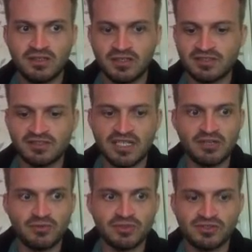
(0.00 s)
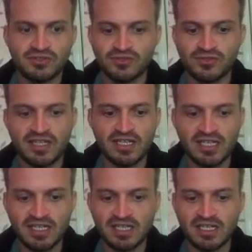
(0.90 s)
Let's say we'll just do
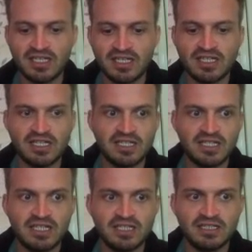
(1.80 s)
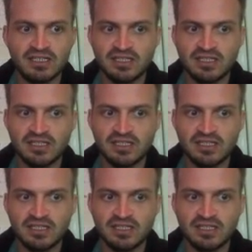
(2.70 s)
a